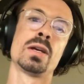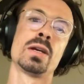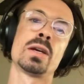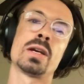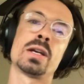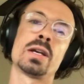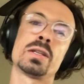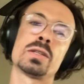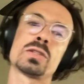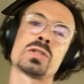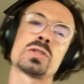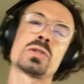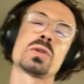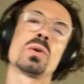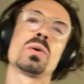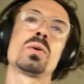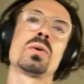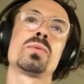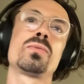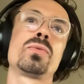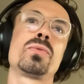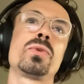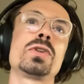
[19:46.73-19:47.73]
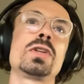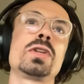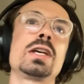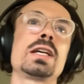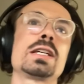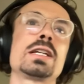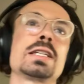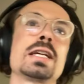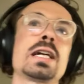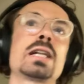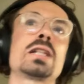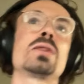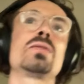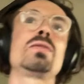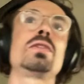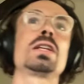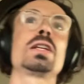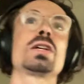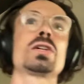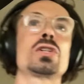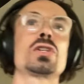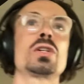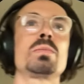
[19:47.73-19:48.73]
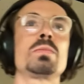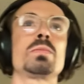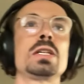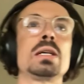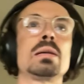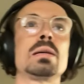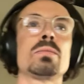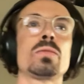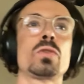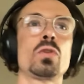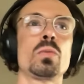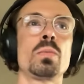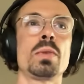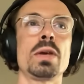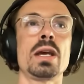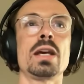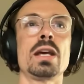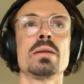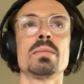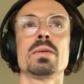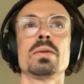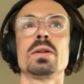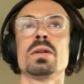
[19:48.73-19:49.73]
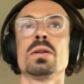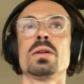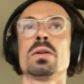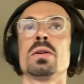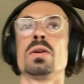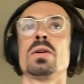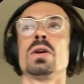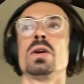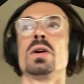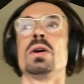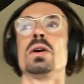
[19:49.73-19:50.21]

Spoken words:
And so for the executive leadership team to be able